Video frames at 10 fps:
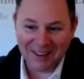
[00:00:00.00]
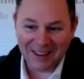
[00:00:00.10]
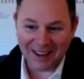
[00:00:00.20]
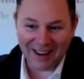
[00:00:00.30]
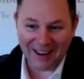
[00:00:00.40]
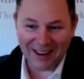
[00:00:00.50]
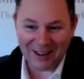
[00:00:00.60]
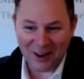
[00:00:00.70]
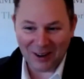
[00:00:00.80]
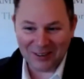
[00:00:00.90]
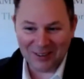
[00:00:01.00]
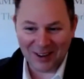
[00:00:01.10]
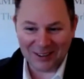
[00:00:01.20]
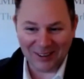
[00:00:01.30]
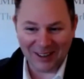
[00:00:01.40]

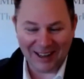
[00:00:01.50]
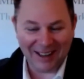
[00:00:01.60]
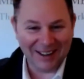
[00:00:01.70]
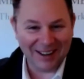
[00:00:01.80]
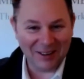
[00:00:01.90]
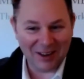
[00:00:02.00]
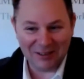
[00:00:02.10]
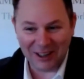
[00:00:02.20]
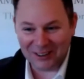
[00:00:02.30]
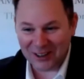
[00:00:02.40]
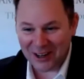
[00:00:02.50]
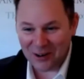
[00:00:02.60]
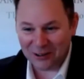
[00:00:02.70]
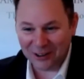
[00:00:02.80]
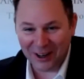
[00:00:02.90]
Nothing like a victory
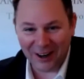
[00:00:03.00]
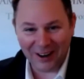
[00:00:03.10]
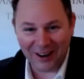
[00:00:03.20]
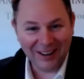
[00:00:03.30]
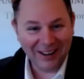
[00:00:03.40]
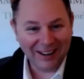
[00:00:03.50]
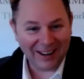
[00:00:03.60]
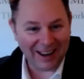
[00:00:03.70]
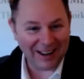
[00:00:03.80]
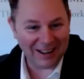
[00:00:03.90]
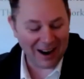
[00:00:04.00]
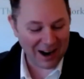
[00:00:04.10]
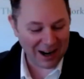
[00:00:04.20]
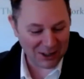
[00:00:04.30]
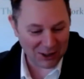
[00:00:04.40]
over there.
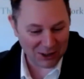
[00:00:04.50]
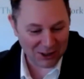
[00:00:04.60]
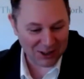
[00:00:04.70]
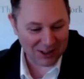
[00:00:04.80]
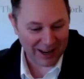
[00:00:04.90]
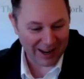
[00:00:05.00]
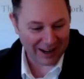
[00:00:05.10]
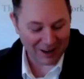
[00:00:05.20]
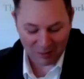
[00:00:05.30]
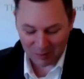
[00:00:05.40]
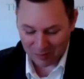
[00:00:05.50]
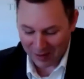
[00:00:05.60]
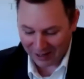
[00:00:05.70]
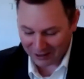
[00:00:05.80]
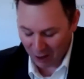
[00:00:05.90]
Gary's just
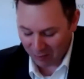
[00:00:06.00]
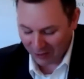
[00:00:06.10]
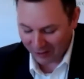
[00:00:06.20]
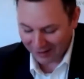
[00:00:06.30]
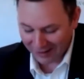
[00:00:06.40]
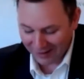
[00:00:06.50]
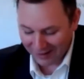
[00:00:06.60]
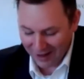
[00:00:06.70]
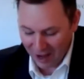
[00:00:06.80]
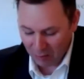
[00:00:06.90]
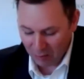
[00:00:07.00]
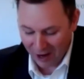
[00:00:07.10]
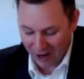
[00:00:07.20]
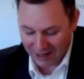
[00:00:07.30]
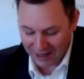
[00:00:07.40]
picked up a
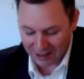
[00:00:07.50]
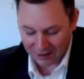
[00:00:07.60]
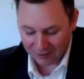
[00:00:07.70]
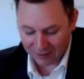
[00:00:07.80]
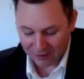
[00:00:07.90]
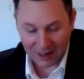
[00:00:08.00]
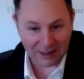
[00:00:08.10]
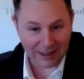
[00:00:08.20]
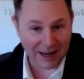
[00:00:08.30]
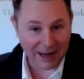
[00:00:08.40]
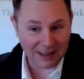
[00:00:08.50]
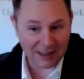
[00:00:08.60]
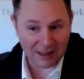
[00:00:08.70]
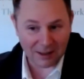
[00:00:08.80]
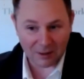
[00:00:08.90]
prize at Field Days,
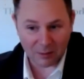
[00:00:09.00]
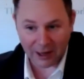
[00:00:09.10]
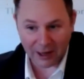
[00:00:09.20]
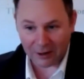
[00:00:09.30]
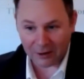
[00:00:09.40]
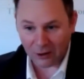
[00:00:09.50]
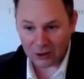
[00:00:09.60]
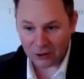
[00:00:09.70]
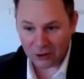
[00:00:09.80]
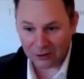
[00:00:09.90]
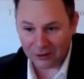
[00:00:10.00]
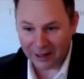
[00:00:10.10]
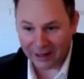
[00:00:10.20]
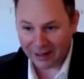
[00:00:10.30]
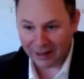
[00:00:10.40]
the big agricultural
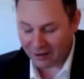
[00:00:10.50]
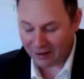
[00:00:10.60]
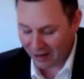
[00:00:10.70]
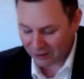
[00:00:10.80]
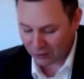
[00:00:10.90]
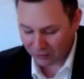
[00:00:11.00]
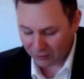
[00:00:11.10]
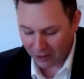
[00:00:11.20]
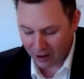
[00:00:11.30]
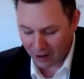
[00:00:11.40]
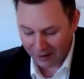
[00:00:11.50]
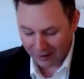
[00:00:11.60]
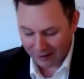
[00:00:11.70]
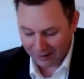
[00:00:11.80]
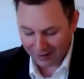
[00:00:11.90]
event over there
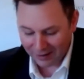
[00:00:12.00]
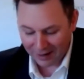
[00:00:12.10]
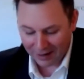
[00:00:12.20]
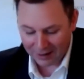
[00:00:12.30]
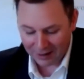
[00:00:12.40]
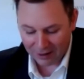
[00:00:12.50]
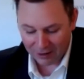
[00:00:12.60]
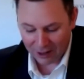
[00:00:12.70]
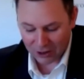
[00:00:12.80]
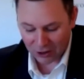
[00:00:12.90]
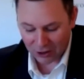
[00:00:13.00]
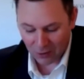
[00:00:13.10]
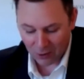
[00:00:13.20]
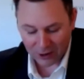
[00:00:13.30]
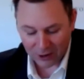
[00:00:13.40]
in the Innovation
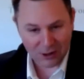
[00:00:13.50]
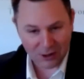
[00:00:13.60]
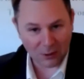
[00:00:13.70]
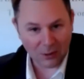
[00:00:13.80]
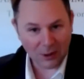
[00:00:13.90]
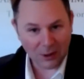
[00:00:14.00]
Award. So